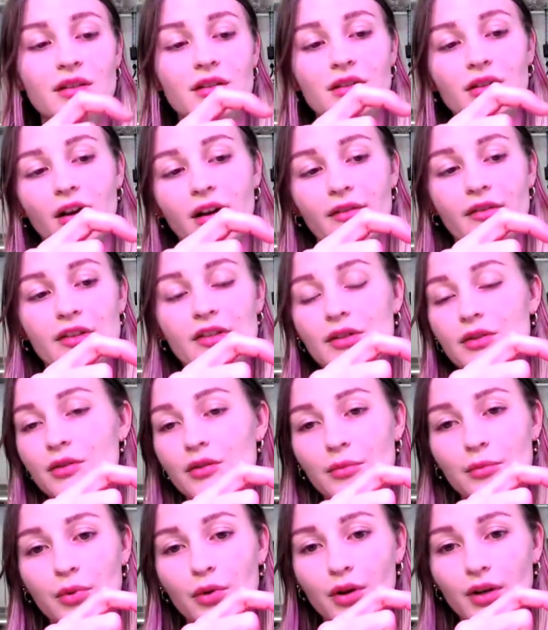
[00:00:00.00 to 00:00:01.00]
and obviously you
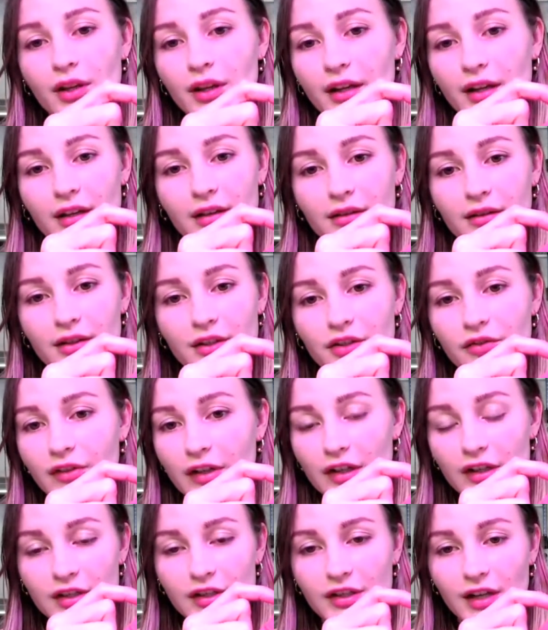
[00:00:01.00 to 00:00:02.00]
can pour like a
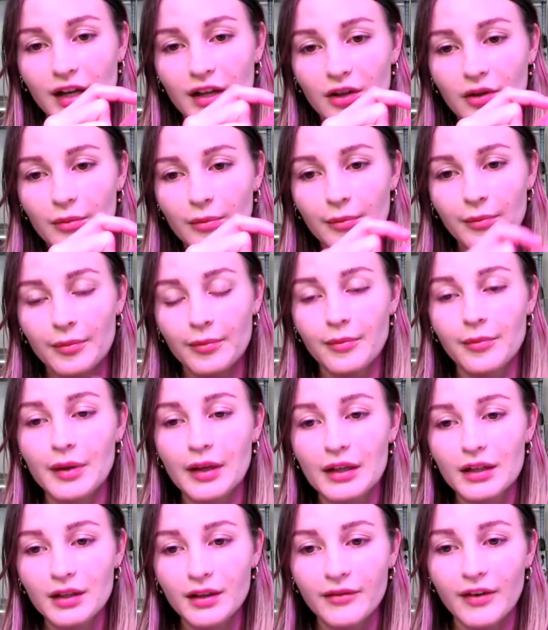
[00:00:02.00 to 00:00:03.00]
very shallow
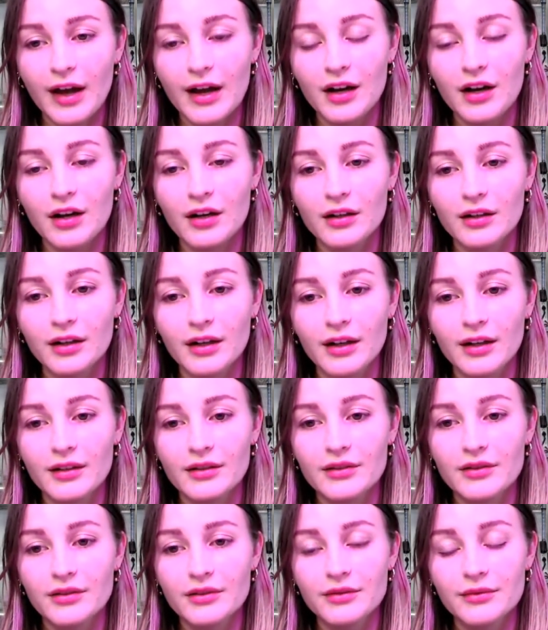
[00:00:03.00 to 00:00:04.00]
bit of agar
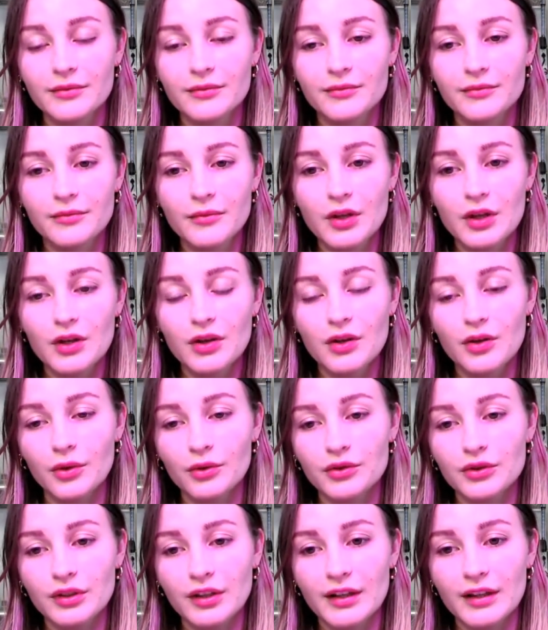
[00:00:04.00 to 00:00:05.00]
and
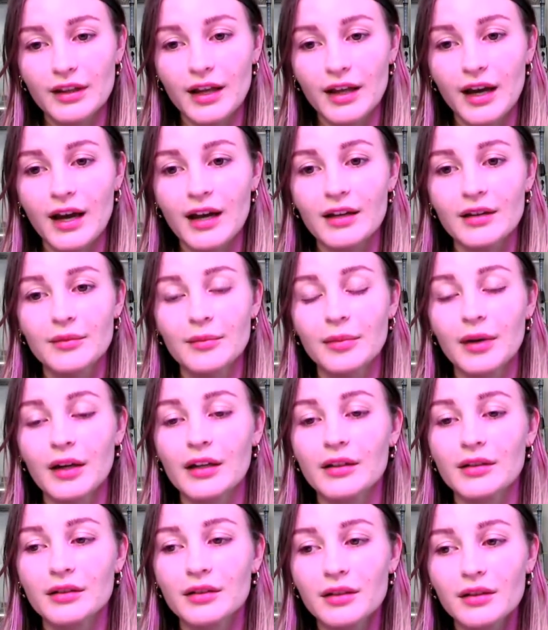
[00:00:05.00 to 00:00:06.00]
culture like that.
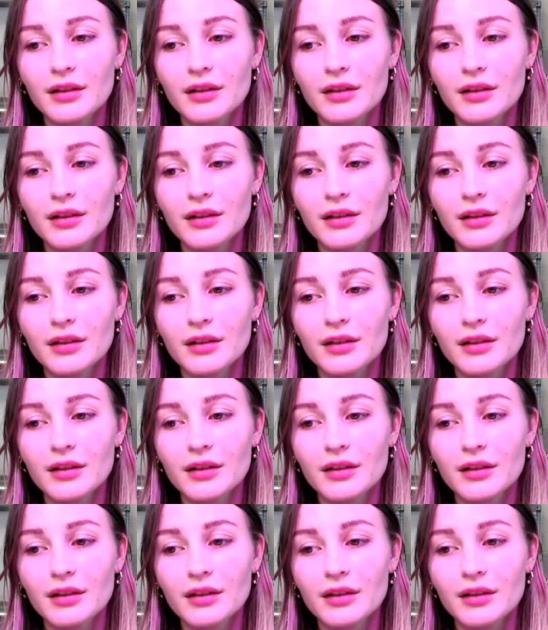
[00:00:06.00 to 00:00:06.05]
But